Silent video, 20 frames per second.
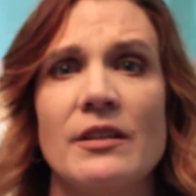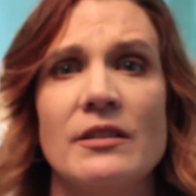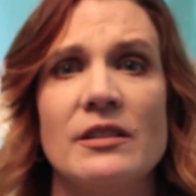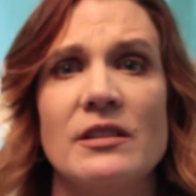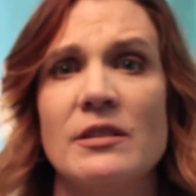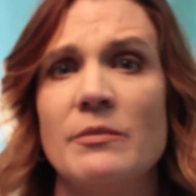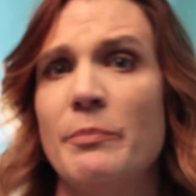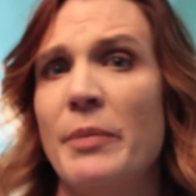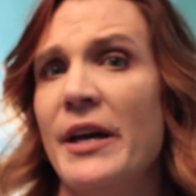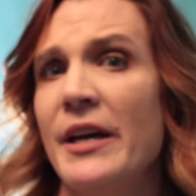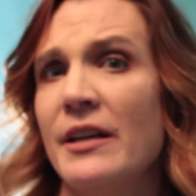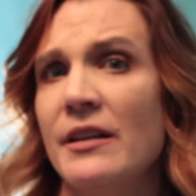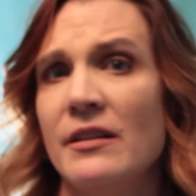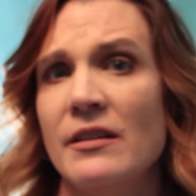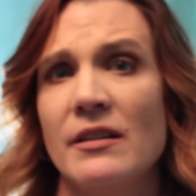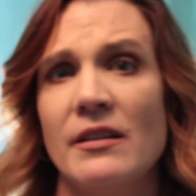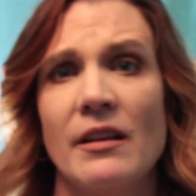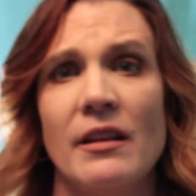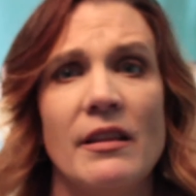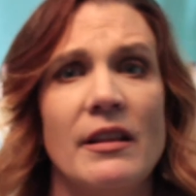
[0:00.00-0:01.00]

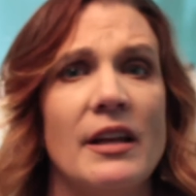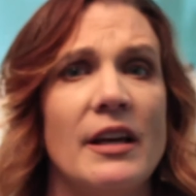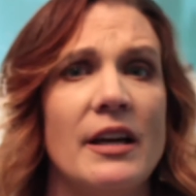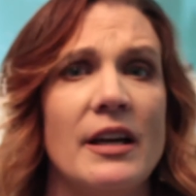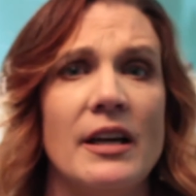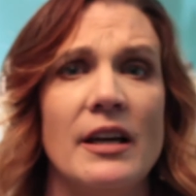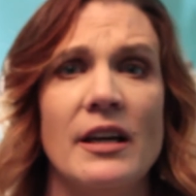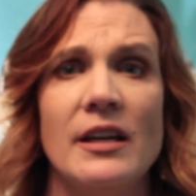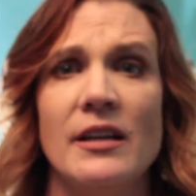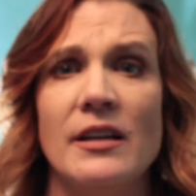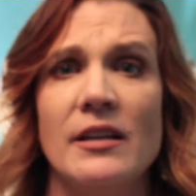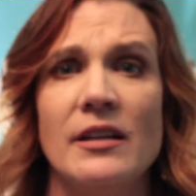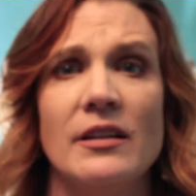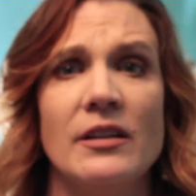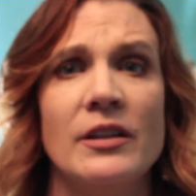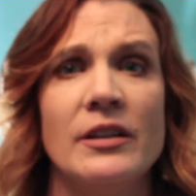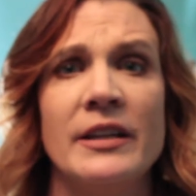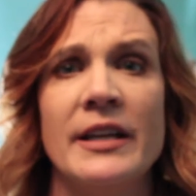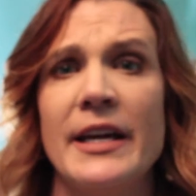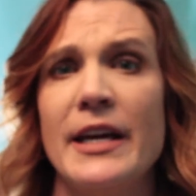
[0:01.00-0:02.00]
spend,
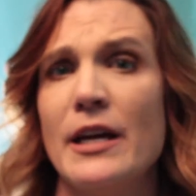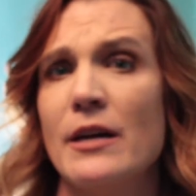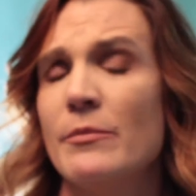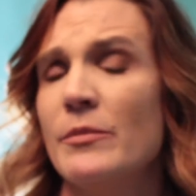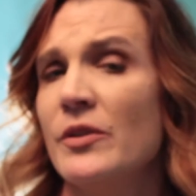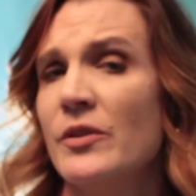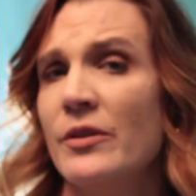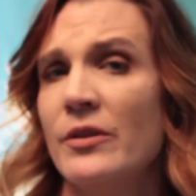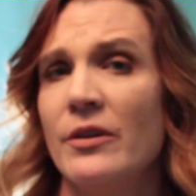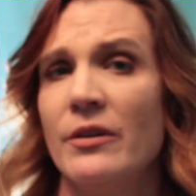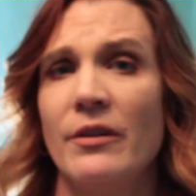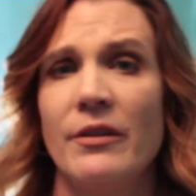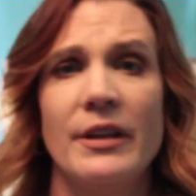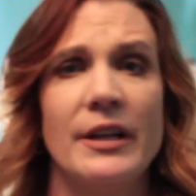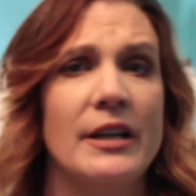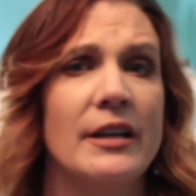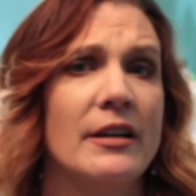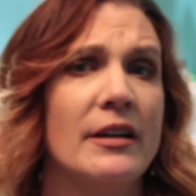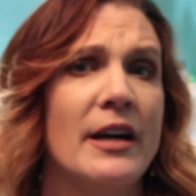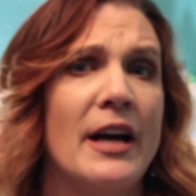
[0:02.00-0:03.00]
they gamble,
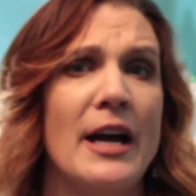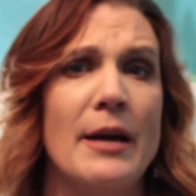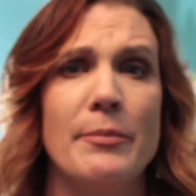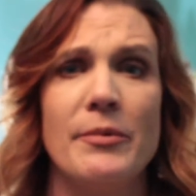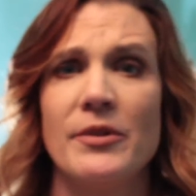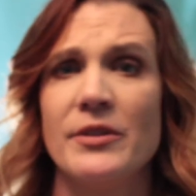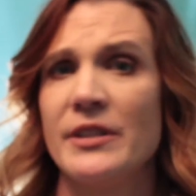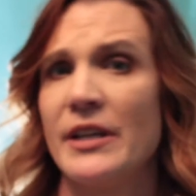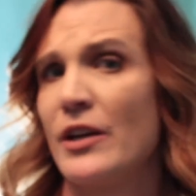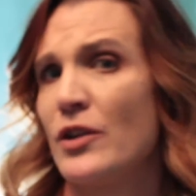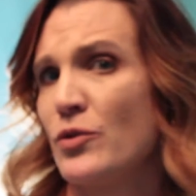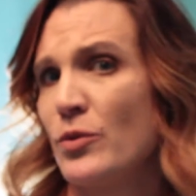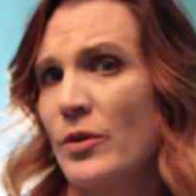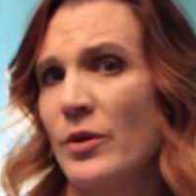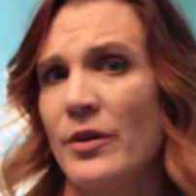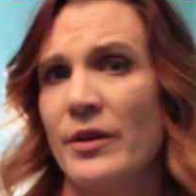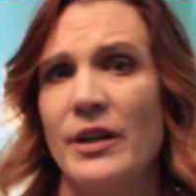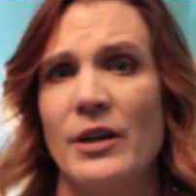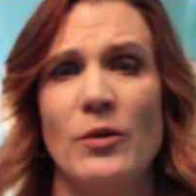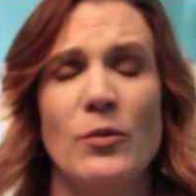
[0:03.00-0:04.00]
they're
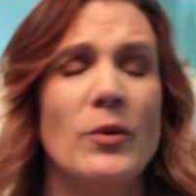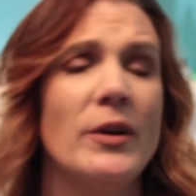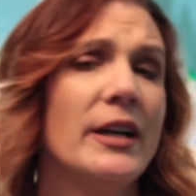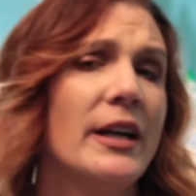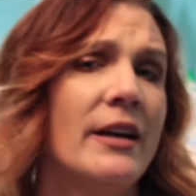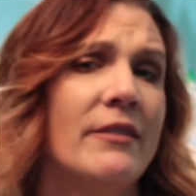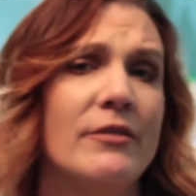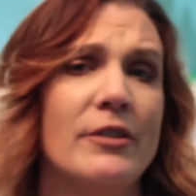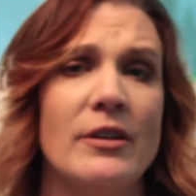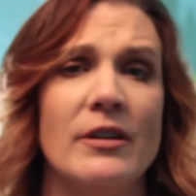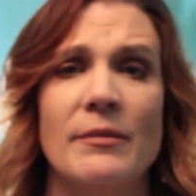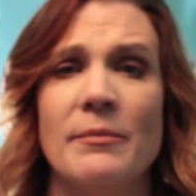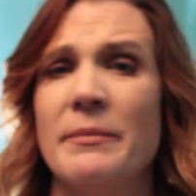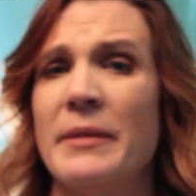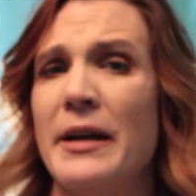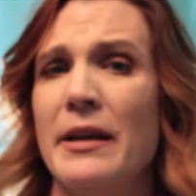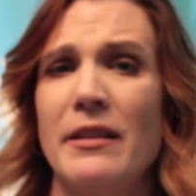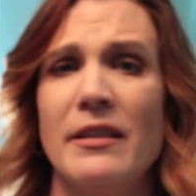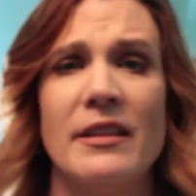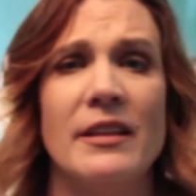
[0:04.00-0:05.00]
hypersexual, they're whatever.
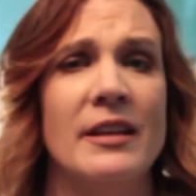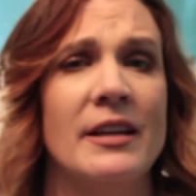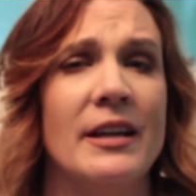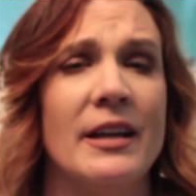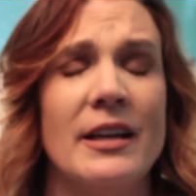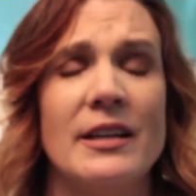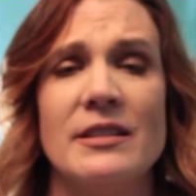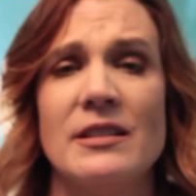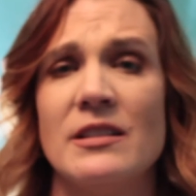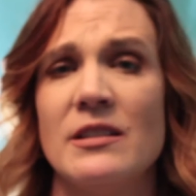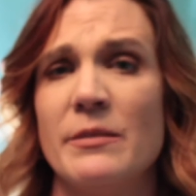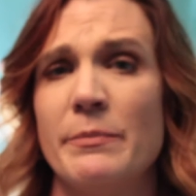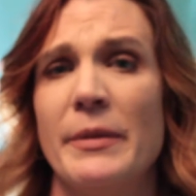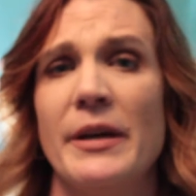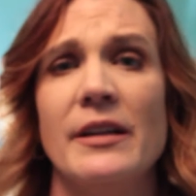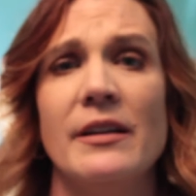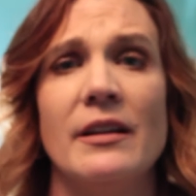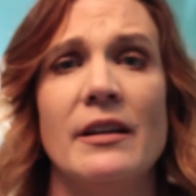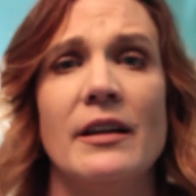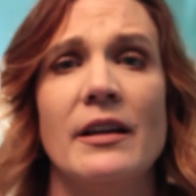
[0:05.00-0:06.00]
My thing is
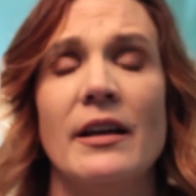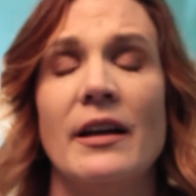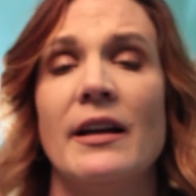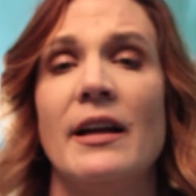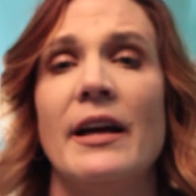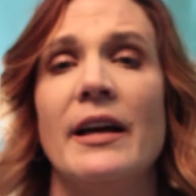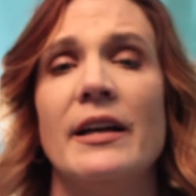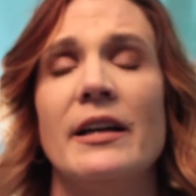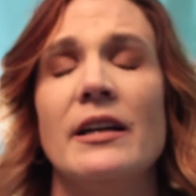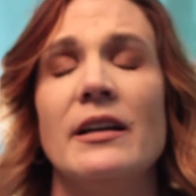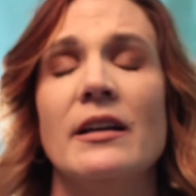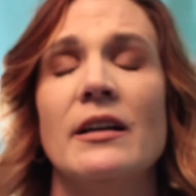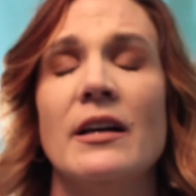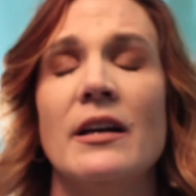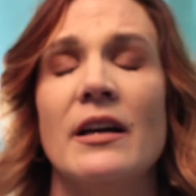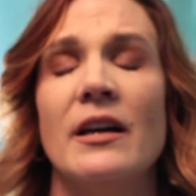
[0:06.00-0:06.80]
spending, and